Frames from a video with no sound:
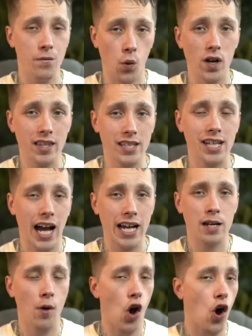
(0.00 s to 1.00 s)
for this
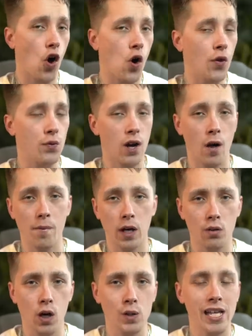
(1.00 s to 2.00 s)
item all throughout
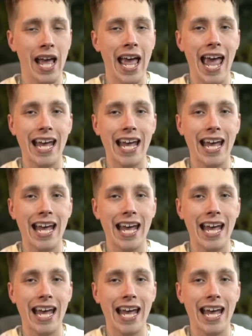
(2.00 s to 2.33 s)
Melrose